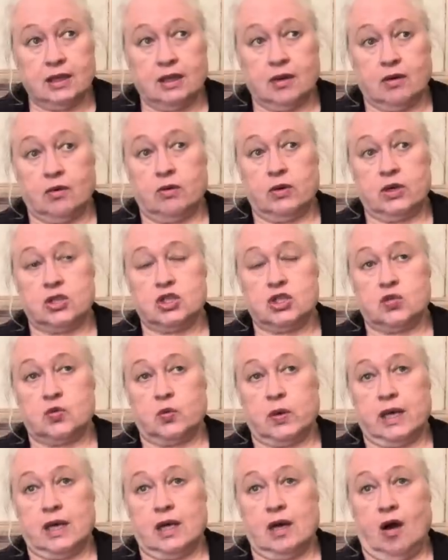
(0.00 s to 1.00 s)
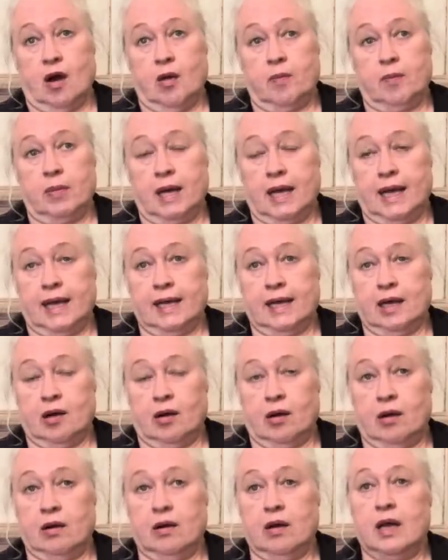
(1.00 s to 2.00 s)
which we are planning
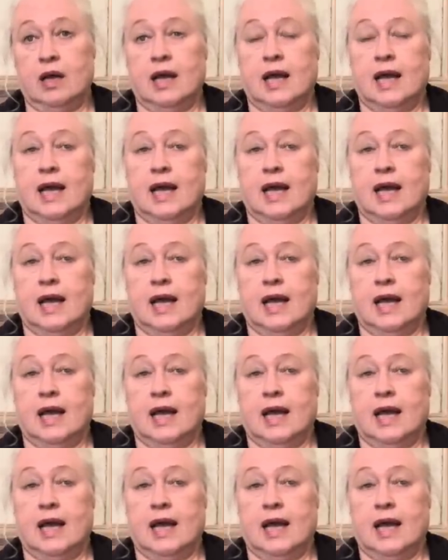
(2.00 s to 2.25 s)
on,